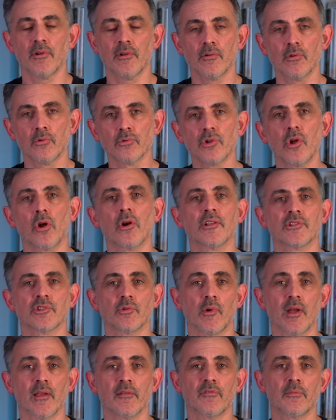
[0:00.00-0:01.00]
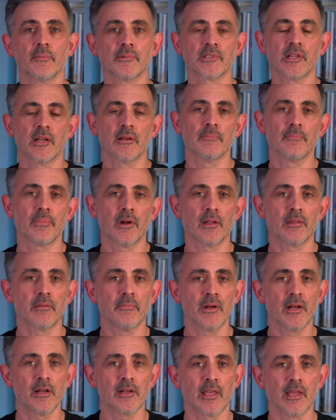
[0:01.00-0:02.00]
all knowledge away from a certain part of the
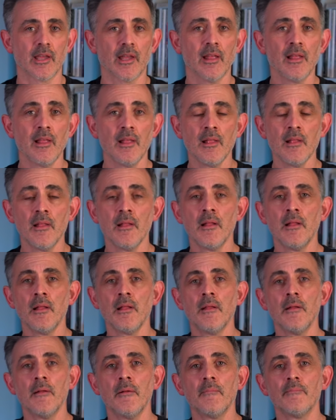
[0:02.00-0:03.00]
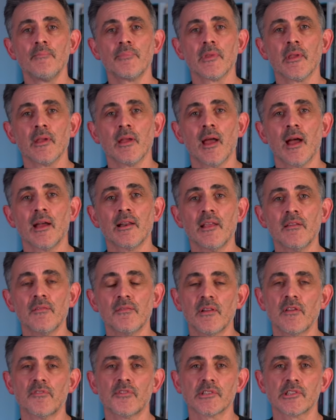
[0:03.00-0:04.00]
market. And
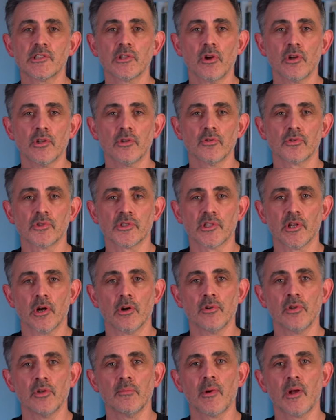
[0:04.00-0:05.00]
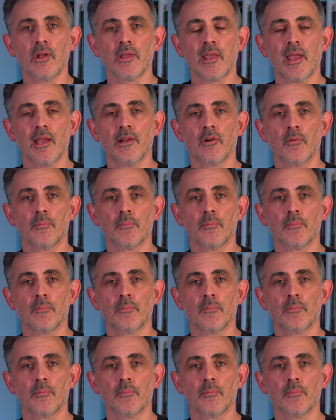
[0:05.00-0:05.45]
even if it's not your style, you might get an